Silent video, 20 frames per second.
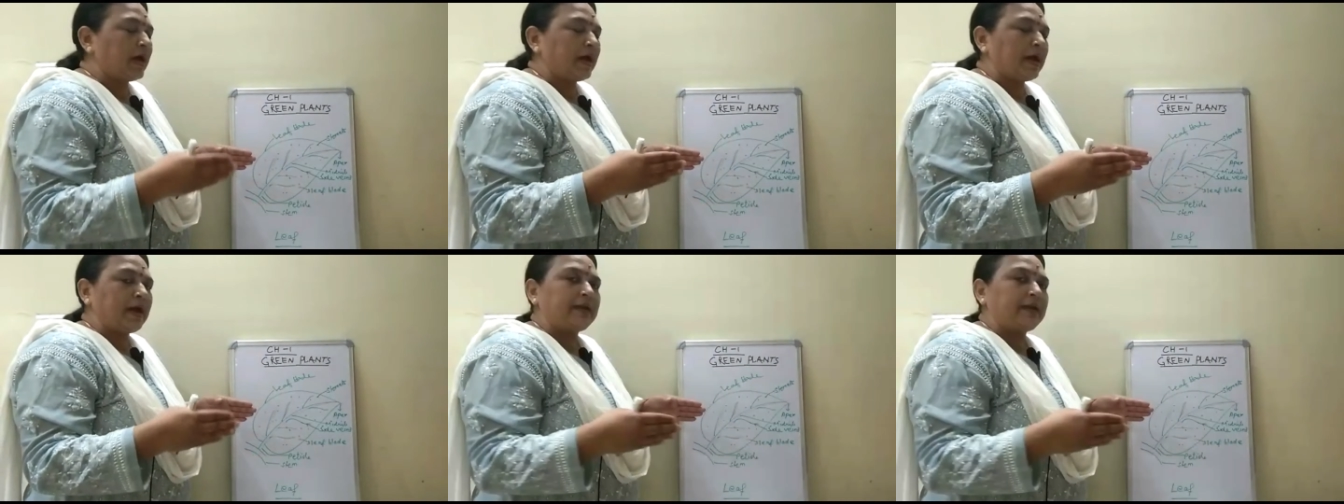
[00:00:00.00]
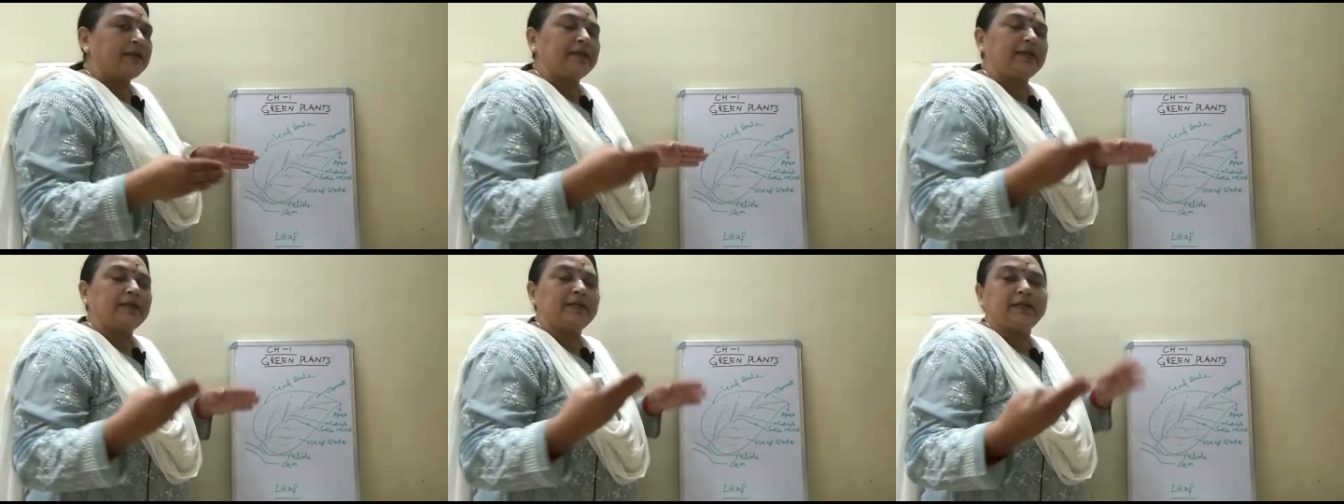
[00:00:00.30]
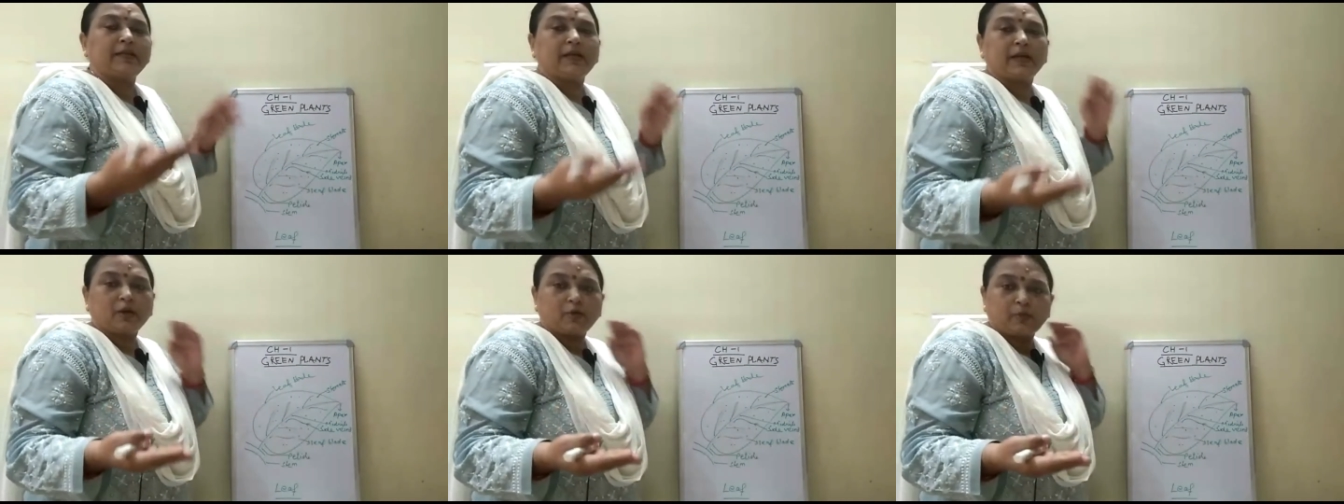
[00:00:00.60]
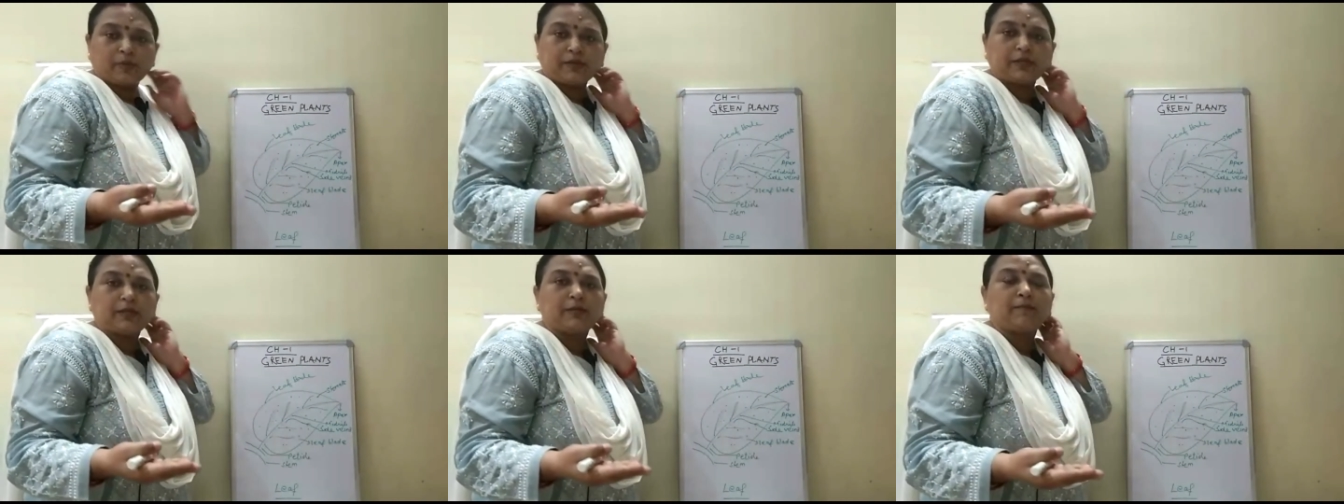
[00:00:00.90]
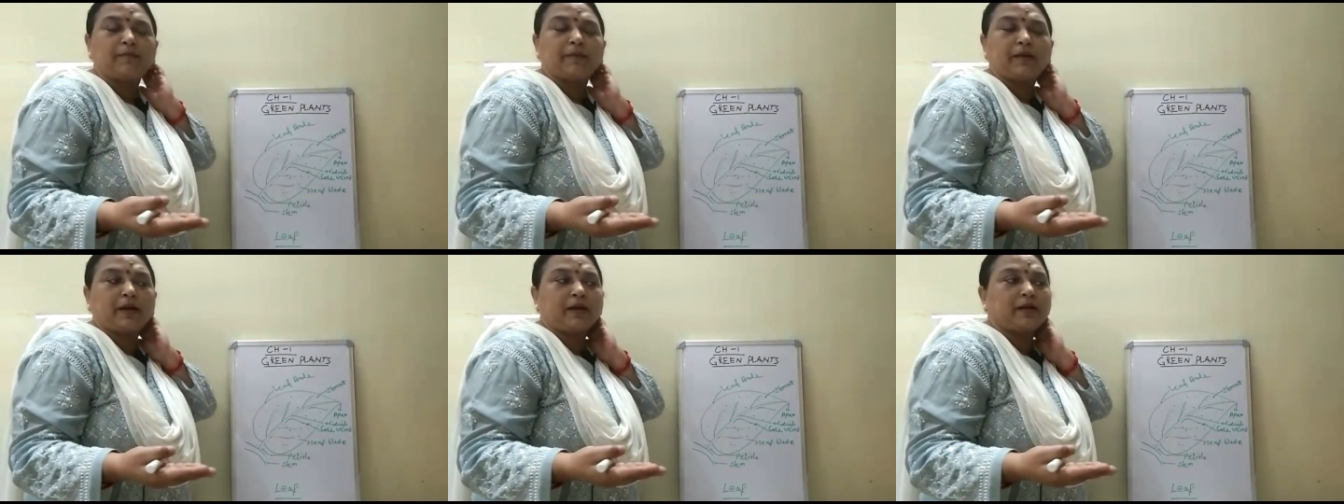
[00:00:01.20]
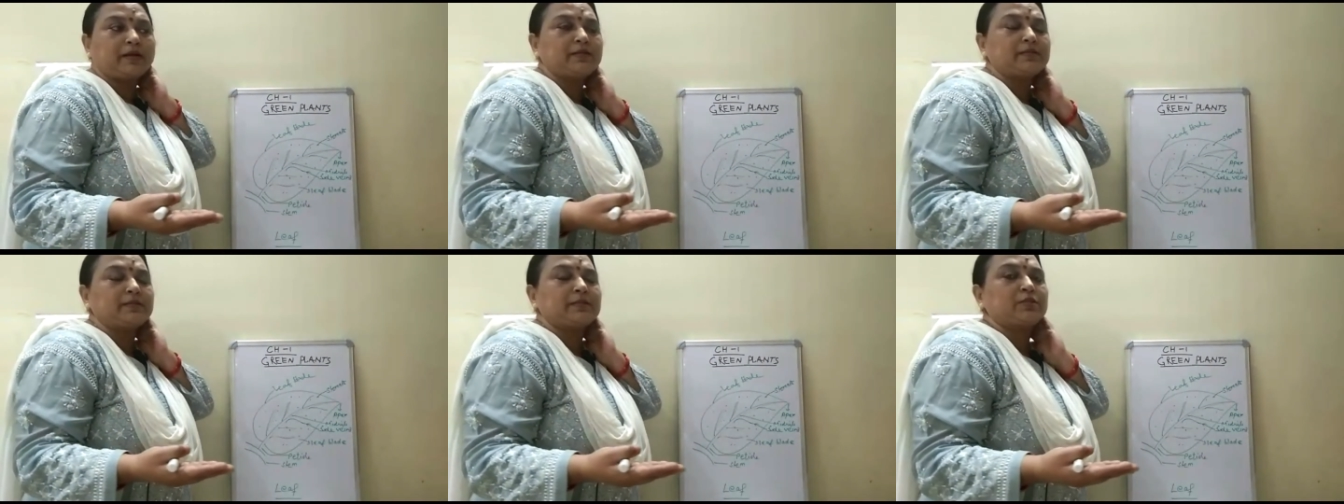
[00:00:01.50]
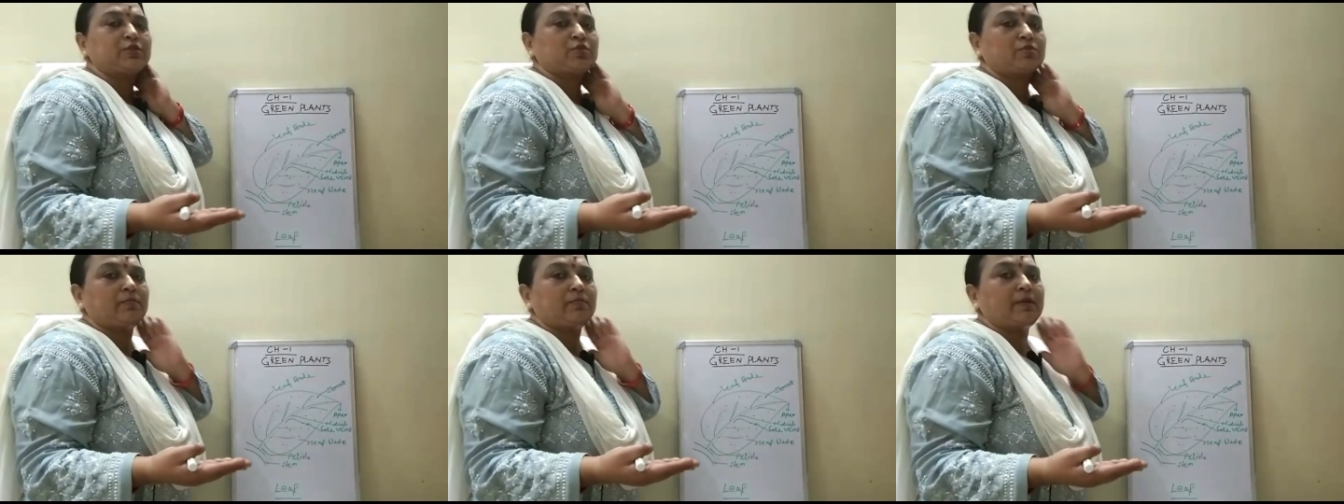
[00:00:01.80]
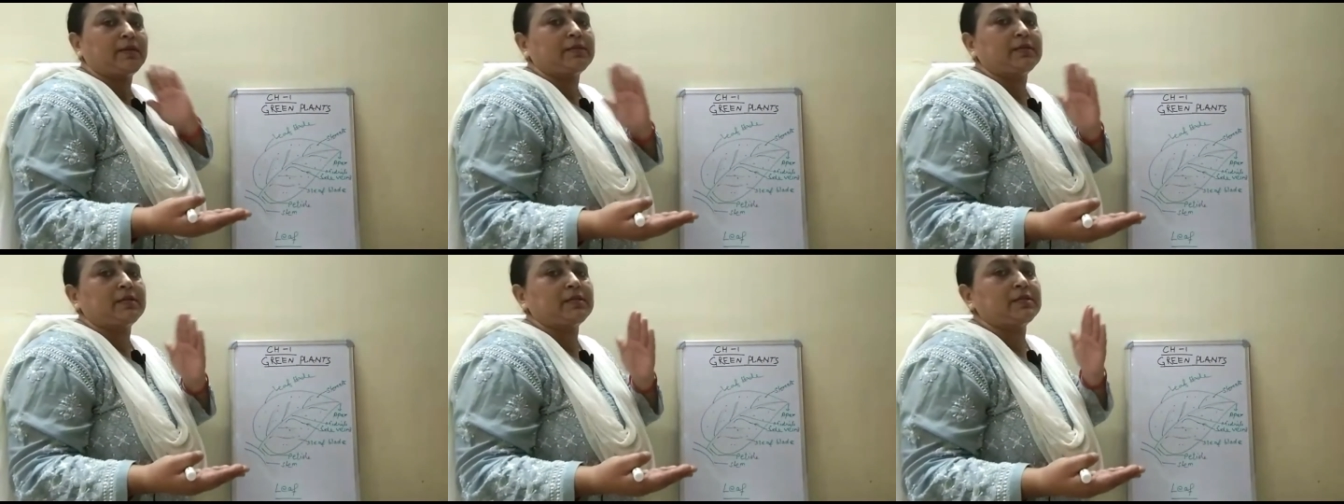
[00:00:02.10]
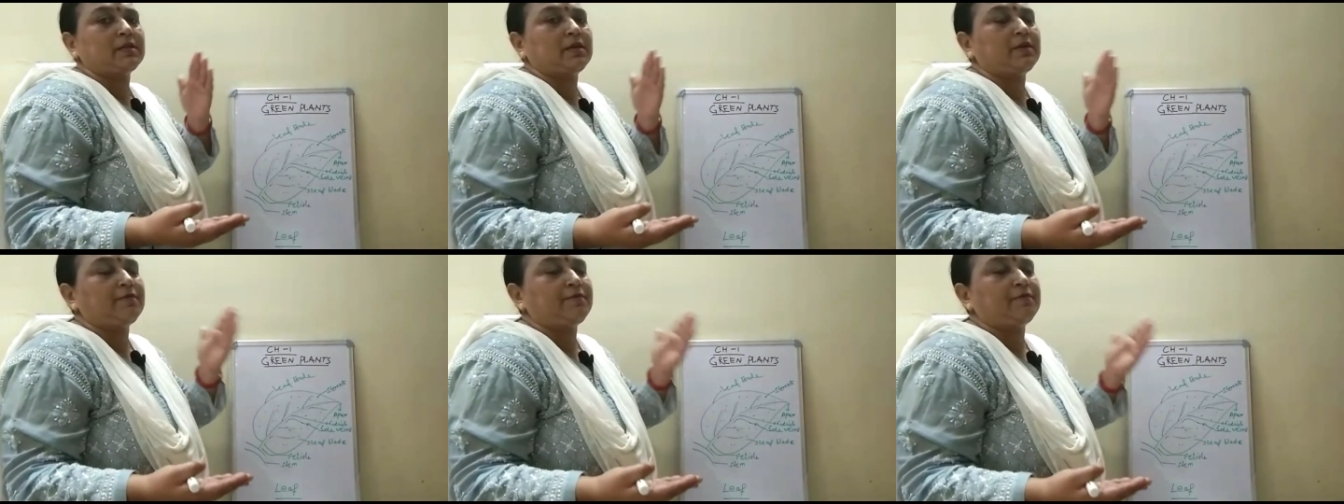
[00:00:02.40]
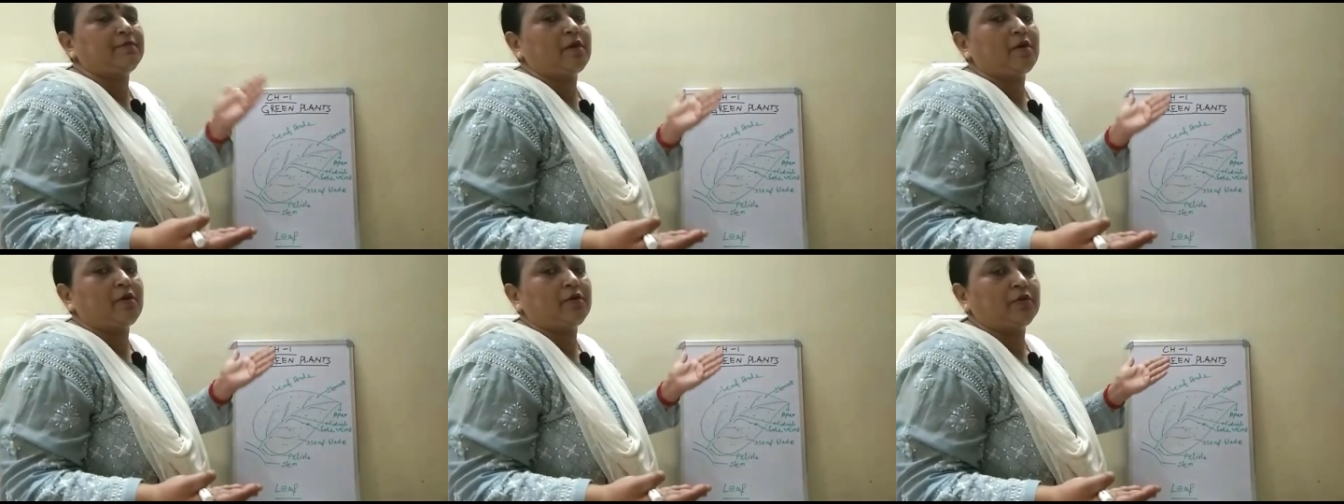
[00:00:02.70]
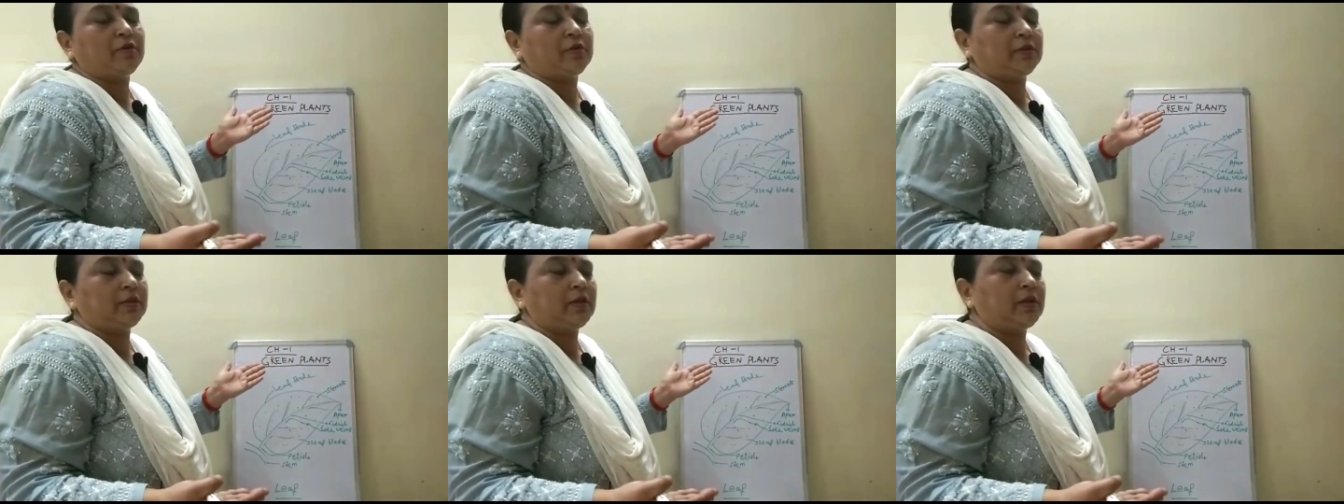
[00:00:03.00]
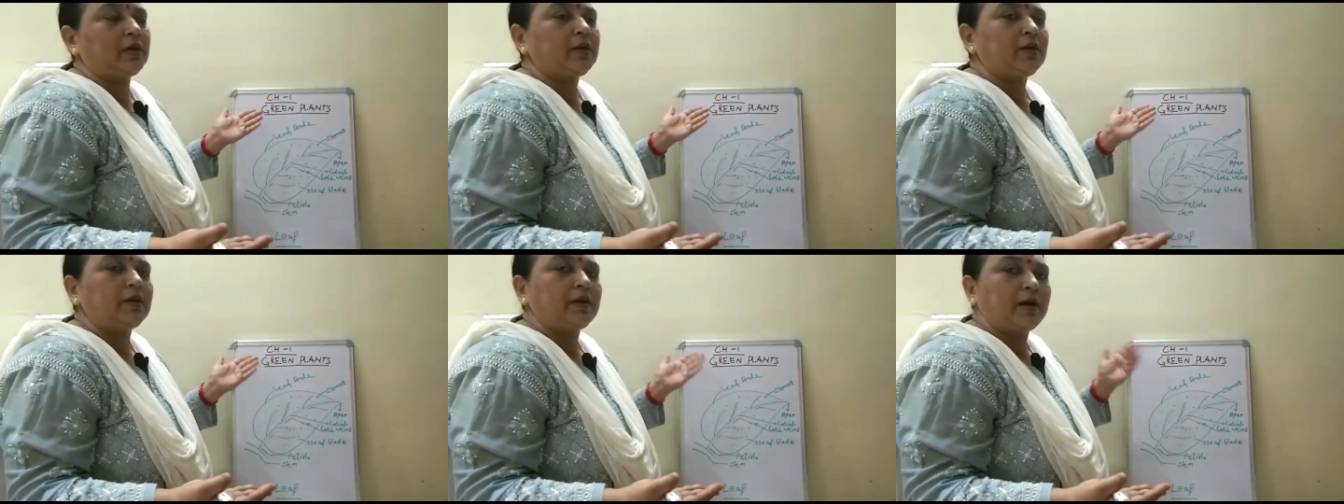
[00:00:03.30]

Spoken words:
and in aquatic plants the stomatas are found on the